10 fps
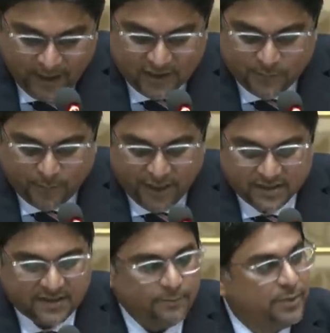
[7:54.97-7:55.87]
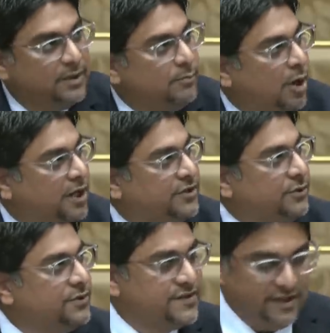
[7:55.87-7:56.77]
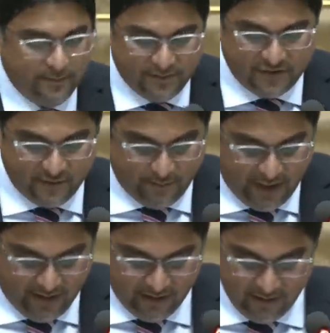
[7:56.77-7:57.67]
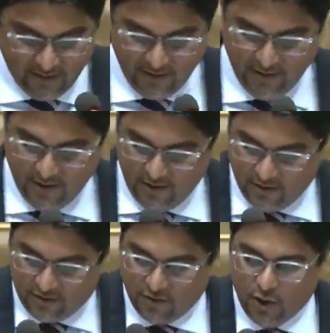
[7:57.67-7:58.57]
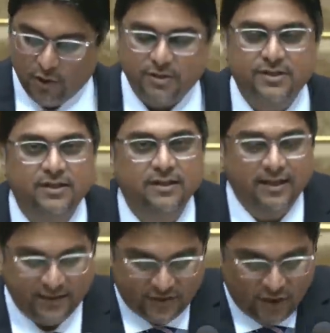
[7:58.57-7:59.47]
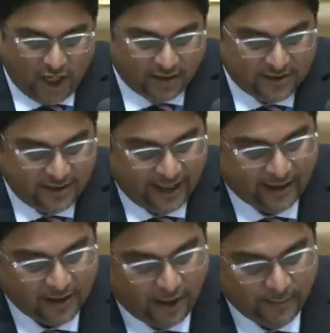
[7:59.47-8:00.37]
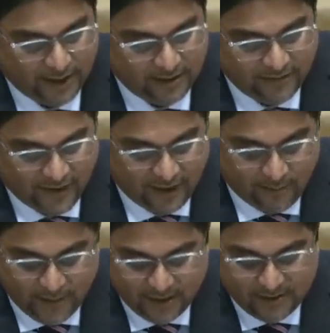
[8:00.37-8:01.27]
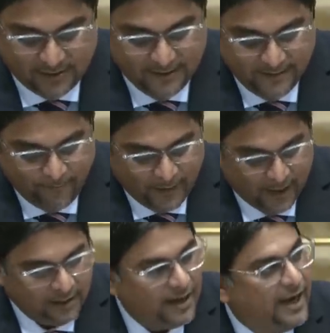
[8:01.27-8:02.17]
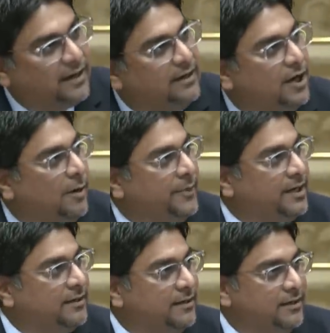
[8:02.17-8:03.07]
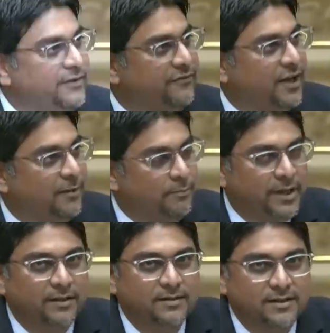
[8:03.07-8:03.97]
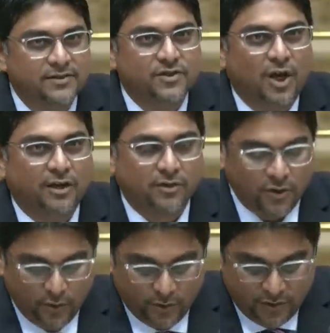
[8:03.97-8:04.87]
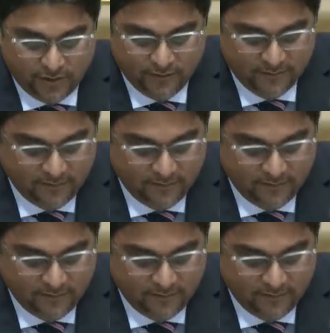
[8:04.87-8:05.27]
Its principal motto seems to be, growth is not economic development, and economic development is not growth.